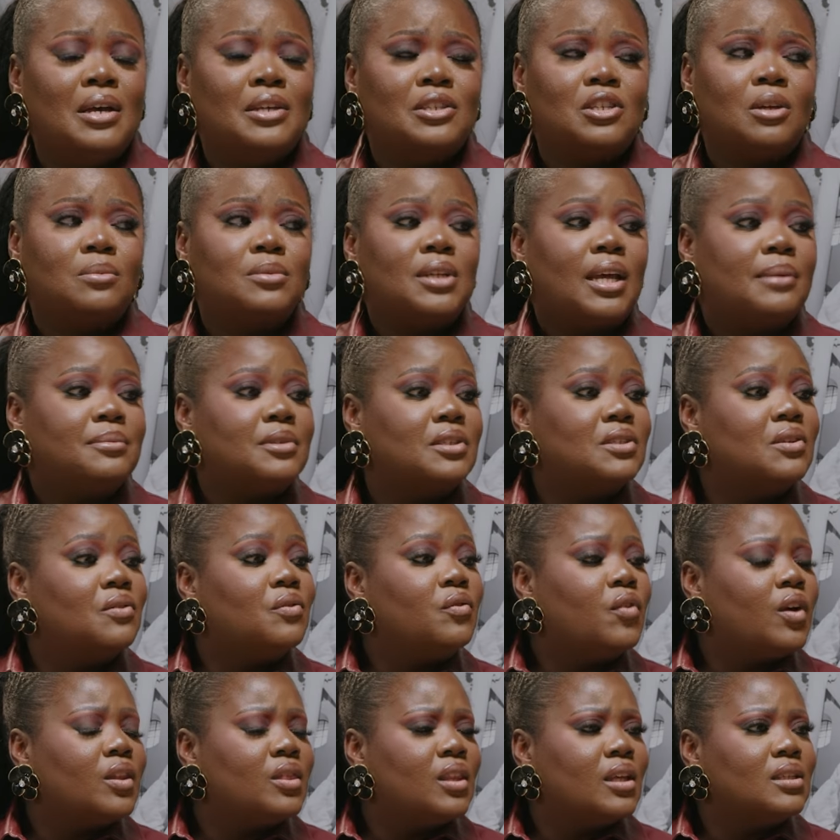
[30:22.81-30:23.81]
Sometimes it's a
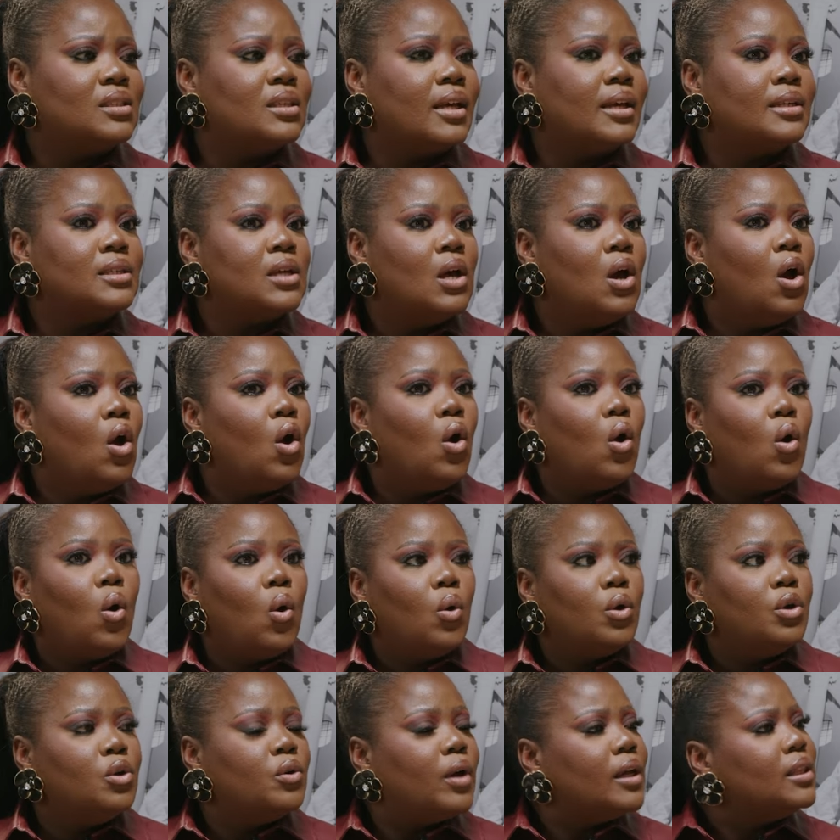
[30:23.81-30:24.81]
friend that says,
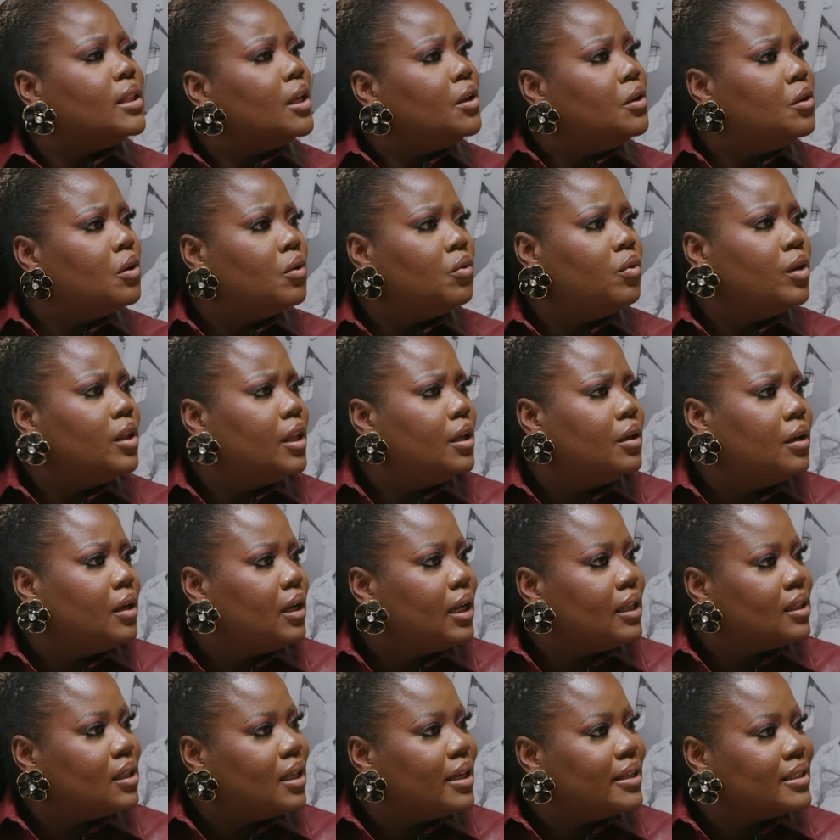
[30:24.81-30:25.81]
"Oh, I think you're really
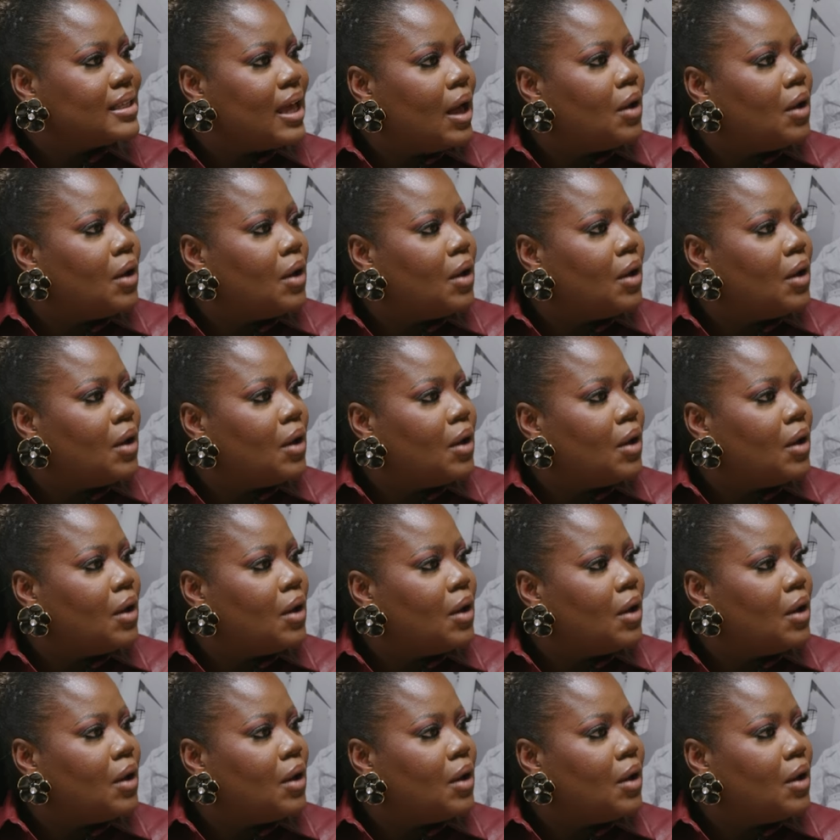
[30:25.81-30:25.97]
good at this.